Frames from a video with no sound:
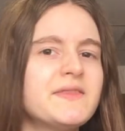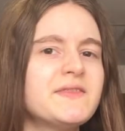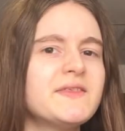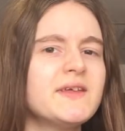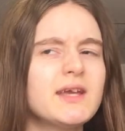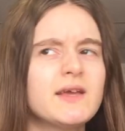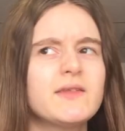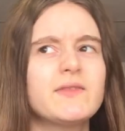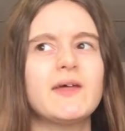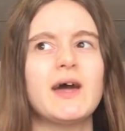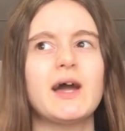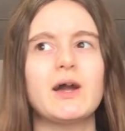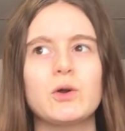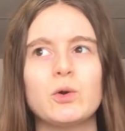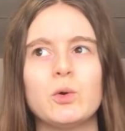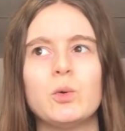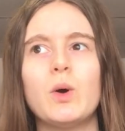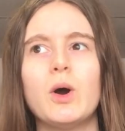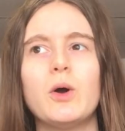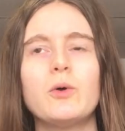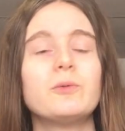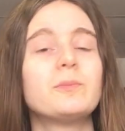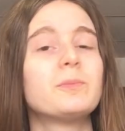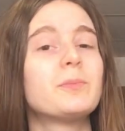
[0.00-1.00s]
think that
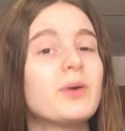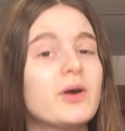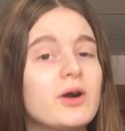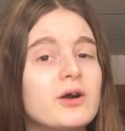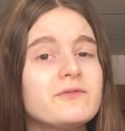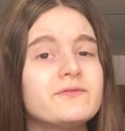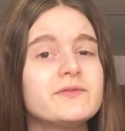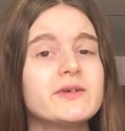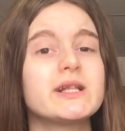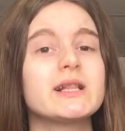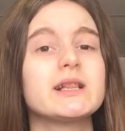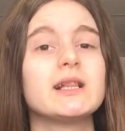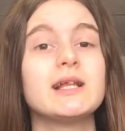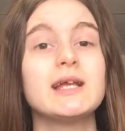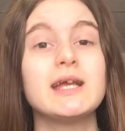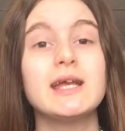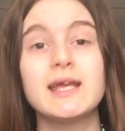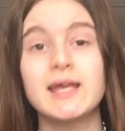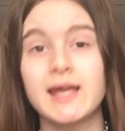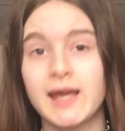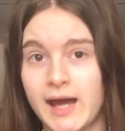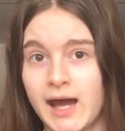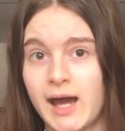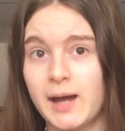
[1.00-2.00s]
quote perfectly
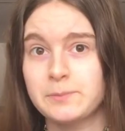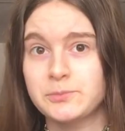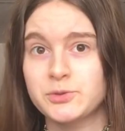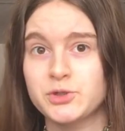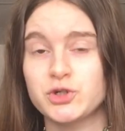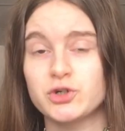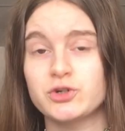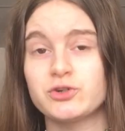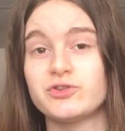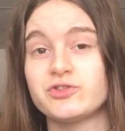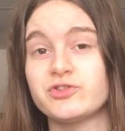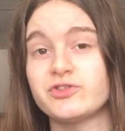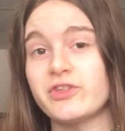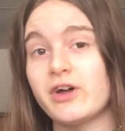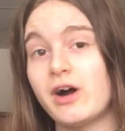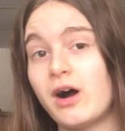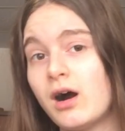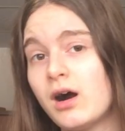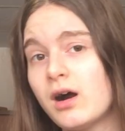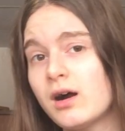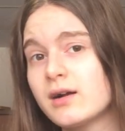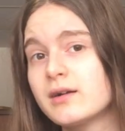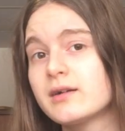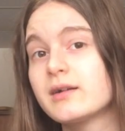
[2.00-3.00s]
captures the
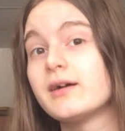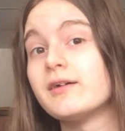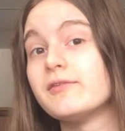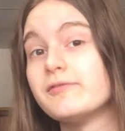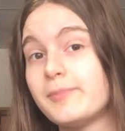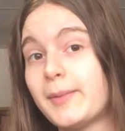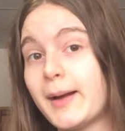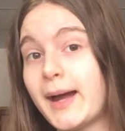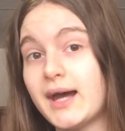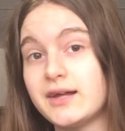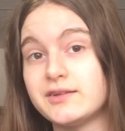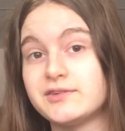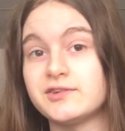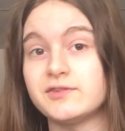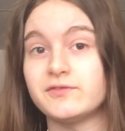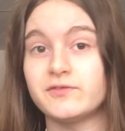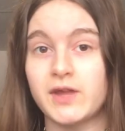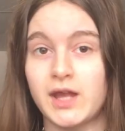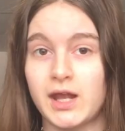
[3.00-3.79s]
heart of passive